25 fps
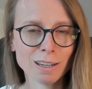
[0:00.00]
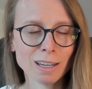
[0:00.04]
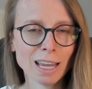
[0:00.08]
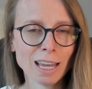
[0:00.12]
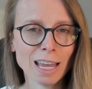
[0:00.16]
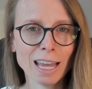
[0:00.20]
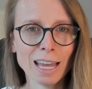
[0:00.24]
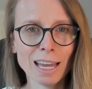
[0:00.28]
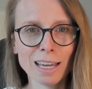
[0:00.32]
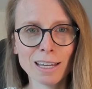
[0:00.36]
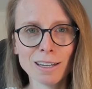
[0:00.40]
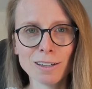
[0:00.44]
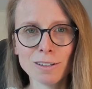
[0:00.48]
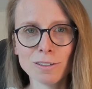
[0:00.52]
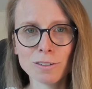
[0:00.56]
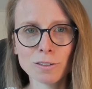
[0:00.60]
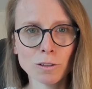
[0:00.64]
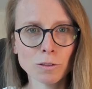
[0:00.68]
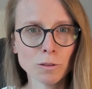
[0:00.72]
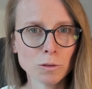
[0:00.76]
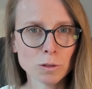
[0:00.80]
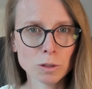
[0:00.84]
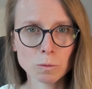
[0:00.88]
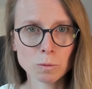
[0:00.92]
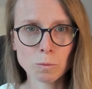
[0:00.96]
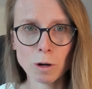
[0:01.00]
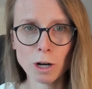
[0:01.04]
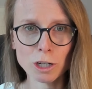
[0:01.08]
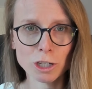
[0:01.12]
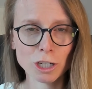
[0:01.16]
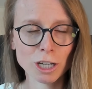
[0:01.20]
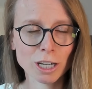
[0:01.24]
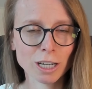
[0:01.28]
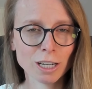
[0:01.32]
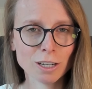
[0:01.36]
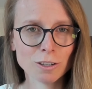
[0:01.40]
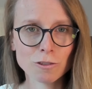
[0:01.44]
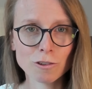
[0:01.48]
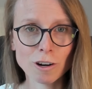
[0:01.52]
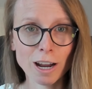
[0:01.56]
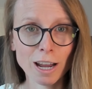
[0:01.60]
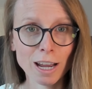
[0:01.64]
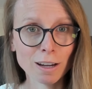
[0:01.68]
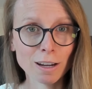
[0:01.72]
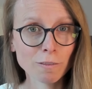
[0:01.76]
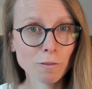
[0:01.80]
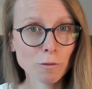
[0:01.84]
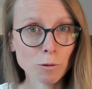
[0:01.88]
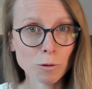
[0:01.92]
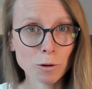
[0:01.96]
and clothes washing and
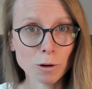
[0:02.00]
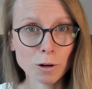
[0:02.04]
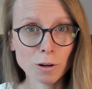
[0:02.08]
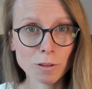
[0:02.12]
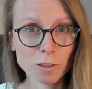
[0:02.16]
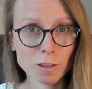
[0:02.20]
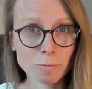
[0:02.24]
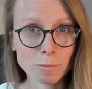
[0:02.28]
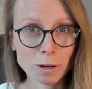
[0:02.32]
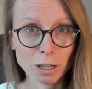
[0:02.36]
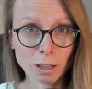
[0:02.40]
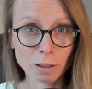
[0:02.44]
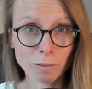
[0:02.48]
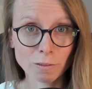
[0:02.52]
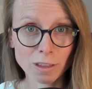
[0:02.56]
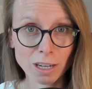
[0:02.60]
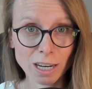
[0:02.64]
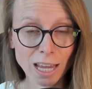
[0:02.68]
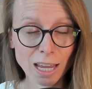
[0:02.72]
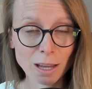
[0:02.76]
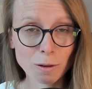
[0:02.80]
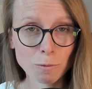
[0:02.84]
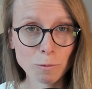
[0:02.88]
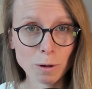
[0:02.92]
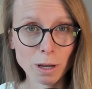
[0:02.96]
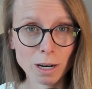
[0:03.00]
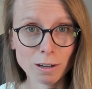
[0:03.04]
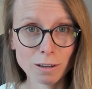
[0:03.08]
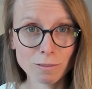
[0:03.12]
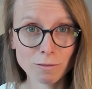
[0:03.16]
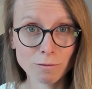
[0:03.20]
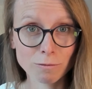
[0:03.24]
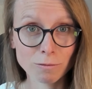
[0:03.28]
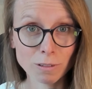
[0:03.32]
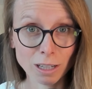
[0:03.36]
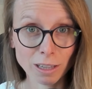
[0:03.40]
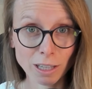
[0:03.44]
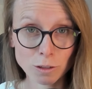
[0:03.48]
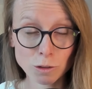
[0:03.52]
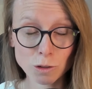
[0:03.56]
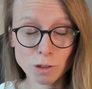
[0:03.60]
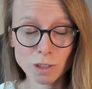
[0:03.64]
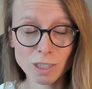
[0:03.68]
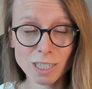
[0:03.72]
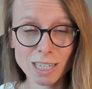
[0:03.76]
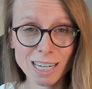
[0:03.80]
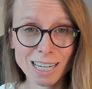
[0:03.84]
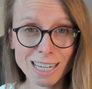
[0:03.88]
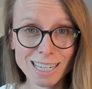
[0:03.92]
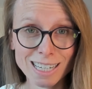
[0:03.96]
drying for the middle of the night when
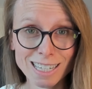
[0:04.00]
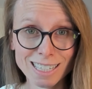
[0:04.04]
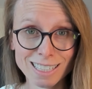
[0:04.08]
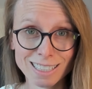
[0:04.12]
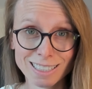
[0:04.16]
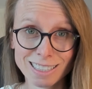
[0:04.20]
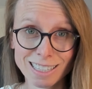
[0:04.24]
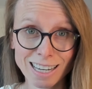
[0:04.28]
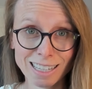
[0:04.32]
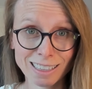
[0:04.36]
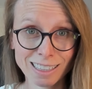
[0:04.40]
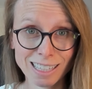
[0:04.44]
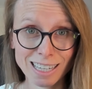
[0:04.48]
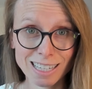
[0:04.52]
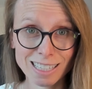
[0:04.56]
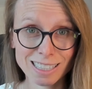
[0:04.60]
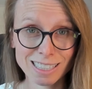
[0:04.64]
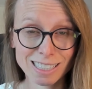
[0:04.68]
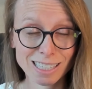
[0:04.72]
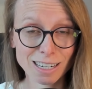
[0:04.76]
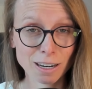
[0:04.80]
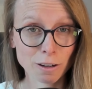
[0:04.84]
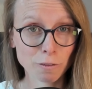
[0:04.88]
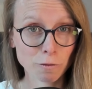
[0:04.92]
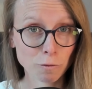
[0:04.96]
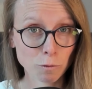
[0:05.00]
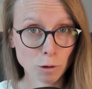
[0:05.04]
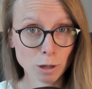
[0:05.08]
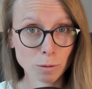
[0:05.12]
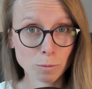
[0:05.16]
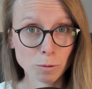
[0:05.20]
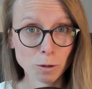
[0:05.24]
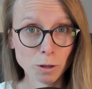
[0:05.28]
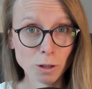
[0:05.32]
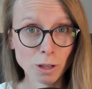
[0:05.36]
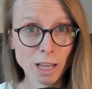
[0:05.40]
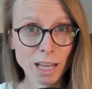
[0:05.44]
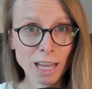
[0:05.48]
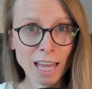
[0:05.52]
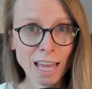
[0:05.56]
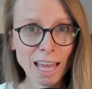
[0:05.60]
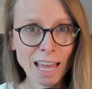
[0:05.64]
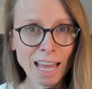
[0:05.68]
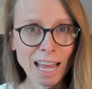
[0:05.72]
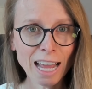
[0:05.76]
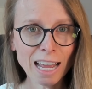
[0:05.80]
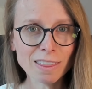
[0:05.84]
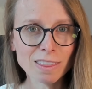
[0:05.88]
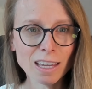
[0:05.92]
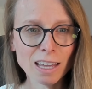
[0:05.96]
electricity is at least affordable.
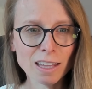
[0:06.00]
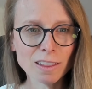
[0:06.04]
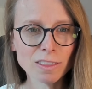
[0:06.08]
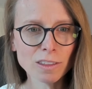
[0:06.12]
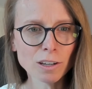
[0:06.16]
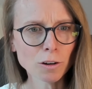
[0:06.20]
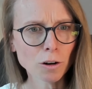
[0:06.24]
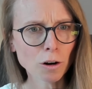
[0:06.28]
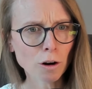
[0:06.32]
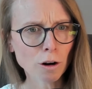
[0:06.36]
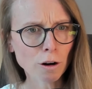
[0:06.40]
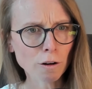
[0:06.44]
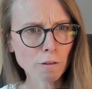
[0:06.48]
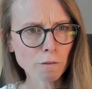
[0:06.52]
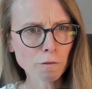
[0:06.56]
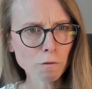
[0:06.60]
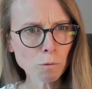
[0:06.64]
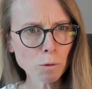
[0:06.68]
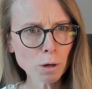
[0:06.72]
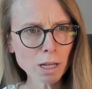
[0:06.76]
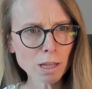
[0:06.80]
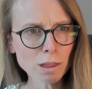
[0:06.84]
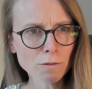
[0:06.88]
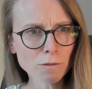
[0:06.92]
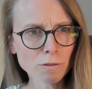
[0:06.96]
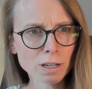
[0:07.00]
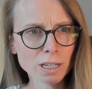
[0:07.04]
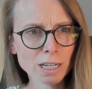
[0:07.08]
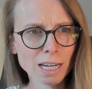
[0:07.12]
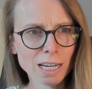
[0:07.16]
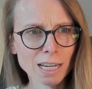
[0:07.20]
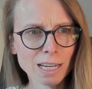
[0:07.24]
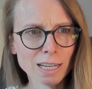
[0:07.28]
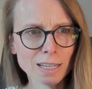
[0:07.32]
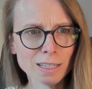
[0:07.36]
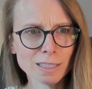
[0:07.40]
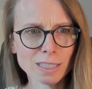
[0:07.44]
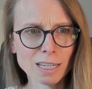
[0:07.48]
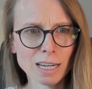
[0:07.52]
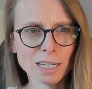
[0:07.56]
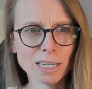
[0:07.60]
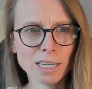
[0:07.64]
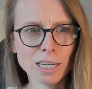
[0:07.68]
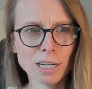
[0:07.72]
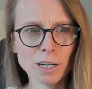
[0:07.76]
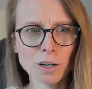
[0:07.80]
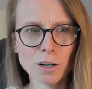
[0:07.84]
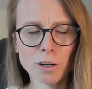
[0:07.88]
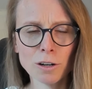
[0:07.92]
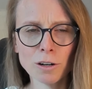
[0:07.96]
And then there are 43 days a
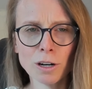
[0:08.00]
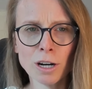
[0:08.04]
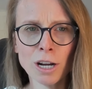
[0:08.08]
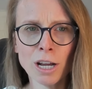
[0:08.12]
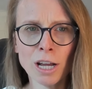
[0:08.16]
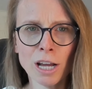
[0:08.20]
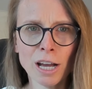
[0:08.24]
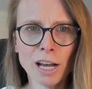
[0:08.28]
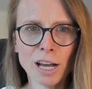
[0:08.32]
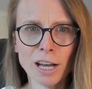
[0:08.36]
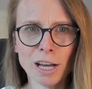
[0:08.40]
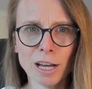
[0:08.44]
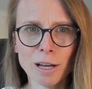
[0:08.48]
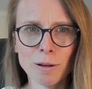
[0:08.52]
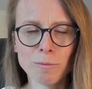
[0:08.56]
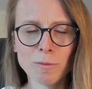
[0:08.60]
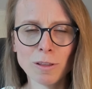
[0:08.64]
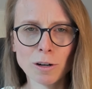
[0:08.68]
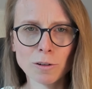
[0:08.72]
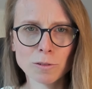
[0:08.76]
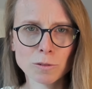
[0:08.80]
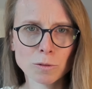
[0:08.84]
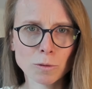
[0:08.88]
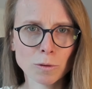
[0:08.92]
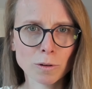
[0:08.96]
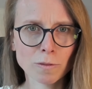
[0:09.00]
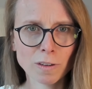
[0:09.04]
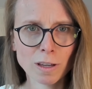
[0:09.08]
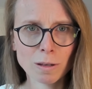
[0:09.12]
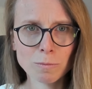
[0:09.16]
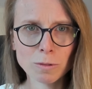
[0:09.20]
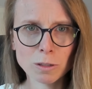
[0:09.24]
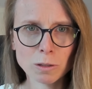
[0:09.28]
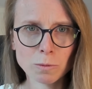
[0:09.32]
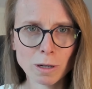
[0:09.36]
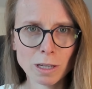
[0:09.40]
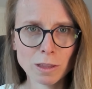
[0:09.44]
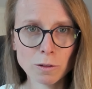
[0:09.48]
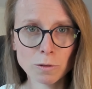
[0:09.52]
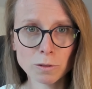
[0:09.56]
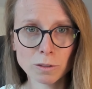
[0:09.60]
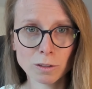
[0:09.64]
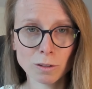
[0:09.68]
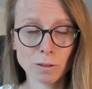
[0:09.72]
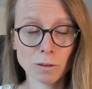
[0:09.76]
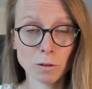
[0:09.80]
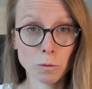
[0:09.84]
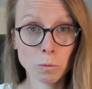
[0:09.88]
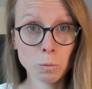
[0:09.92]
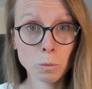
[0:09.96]
year that are sort of in between.
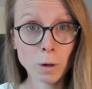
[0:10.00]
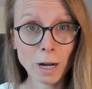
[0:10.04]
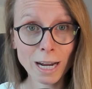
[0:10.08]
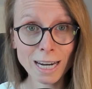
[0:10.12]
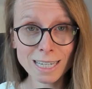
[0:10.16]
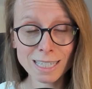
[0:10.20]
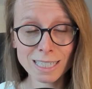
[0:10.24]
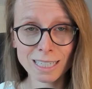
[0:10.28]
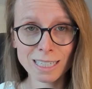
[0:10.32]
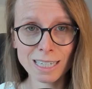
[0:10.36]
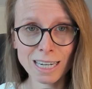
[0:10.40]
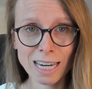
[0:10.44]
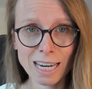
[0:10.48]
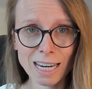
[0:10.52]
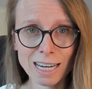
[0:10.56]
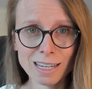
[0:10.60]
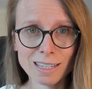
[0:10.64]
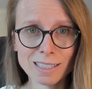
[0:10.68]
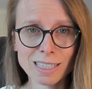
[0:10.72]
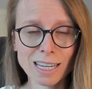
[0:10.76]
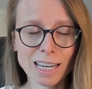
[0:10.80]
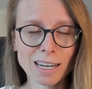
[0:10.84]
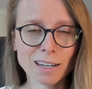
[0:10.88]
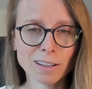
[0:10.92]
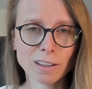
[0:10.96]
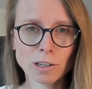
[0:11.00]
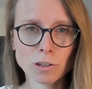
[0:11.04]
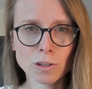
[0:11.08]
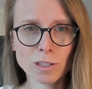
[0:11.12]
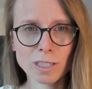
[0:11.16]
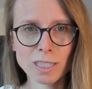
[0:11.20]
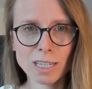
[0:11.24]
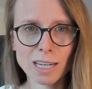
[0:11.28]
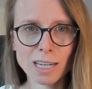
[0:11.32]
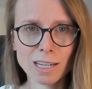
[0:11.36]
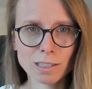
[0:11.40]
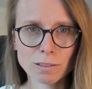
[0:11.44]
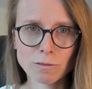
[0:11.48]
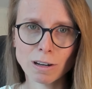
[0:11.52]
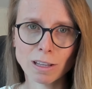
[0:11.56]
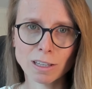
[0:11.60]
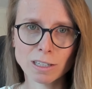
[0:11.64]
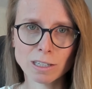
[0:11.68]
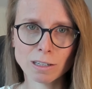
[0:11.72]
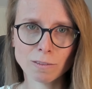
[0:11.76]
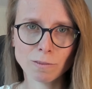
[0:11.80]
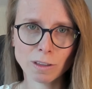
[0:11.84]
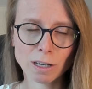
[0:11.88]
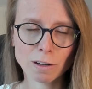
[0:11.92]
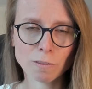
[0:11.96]
Those are the white days, and electricity is
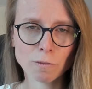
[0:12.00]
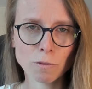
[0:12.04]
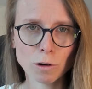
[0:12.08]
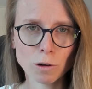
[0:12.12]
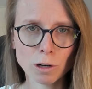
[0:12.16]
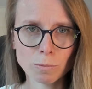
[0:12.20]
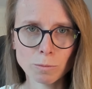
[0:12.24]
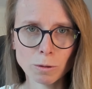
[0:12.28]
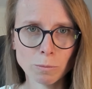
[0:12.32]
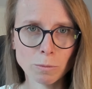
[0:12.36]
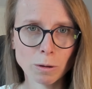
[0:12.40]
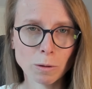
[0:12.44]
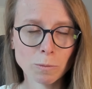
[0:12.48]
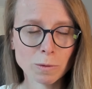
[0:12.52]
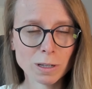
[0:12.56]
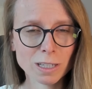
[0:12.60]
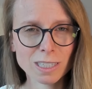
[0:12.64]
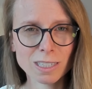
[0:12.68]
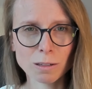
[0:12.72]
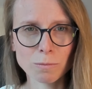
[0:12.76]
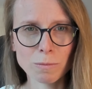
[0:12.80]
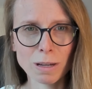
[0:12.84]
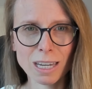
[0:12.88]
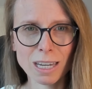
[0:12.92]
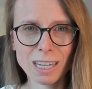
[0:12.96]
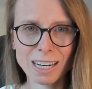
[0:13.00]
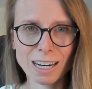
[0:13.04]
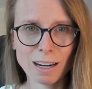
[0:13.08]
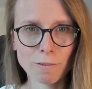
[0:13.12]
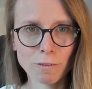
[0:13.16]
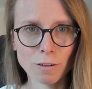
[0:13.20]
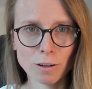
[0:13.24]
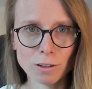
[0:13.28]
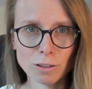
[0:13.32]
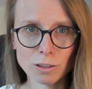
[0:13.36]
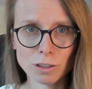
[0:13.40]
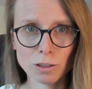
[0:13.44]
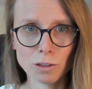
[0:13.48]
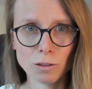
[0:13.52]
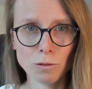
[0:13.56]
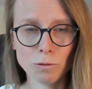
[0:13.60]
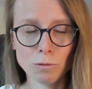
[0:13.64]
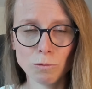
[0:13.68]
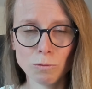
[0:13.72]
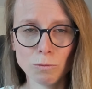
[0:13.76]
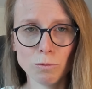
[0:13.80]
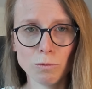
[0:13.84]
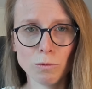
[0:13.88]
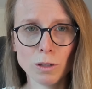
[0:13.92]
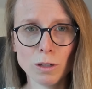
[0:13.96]
relatively affordable, but we still make an effort
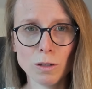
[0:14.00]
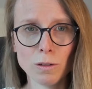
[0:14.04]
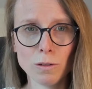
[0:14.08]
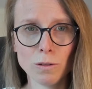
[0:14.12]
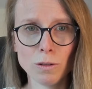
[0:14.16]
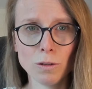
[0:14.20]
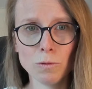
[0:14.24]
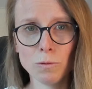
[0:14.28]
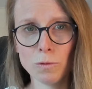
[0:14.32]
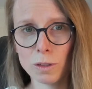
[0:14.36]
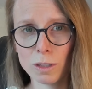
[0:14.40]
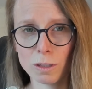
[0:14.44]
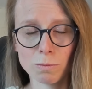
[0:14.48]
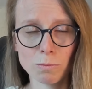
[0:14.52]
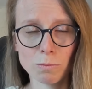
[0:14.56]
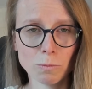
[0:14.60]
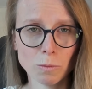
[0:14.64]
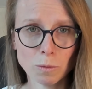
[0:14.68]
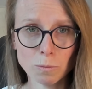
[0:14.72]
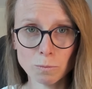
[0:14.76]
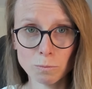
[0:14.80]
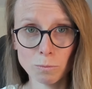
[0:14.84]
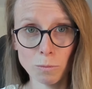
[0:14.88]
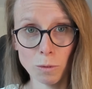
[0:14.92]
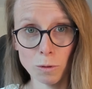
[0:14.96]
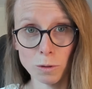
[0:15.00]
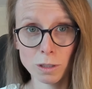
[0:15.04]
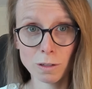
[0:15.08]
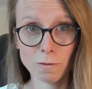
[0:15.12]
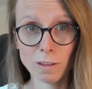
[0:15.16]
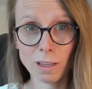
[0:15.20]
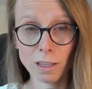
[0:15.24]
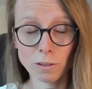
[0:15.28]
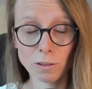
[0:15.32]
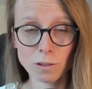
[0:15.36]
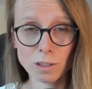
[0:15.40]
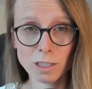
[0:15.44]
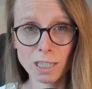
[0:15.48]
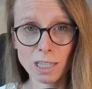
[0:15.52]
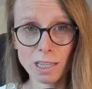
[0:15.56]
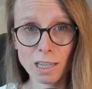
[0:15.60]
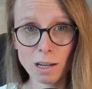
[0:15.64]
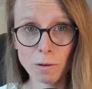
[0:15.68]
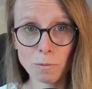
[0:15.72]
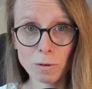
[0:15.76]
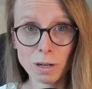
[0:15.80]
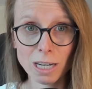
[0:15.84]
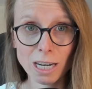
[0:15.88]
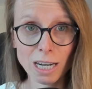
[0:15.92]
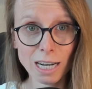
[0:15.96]
to use most of the electricity
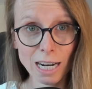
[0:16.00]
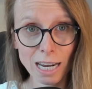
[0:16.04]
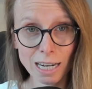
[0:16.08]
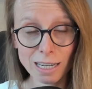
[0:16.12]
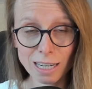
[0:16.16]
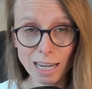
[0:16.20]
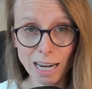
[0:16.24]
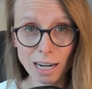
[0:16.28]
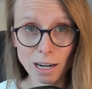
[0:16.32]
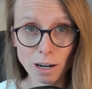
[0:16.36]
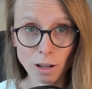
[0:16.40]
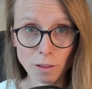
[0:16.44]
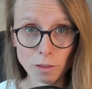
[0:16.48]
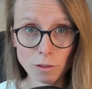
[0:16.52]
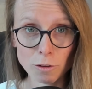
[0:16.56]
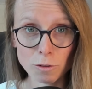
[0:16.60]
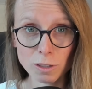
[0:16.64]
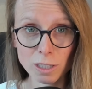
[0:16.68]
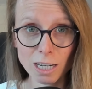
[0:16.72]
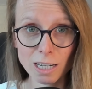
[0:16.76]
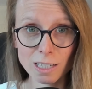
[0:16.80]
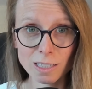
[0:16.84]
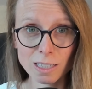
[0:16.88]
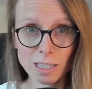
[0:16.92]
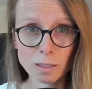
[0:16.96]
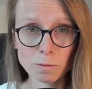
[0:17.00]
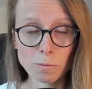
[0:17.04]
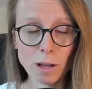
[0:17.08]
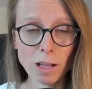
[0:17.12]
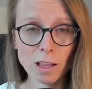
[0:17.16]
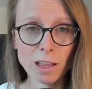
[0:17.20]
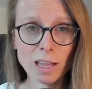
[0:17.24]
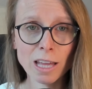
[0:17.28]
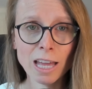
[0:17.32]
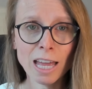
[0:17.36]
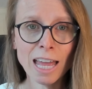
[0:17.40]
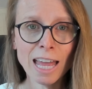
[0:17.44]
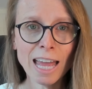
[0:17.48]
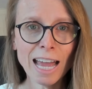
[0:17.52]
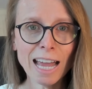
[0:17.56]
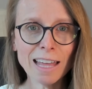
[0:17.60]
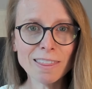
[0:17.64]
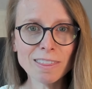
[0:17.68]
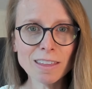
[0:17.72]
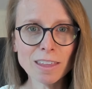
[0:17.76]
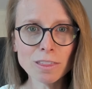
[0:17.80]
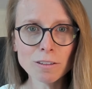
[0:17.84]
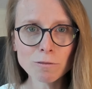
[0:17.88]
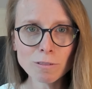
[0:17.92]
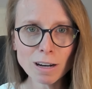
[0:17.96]
that we need at night on those days as well.
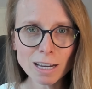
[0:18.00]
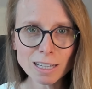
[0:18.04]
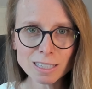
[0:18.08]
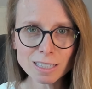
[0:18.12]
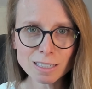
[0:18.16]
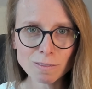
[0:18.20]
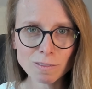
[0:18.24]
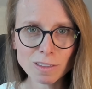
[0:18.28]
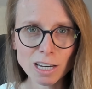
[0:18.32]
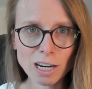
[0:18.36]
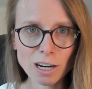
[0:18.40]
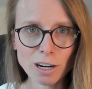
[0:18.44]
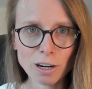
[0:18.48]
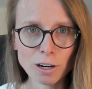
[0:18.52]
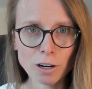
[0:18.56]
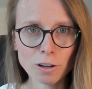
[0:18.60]
And then the rest of the year,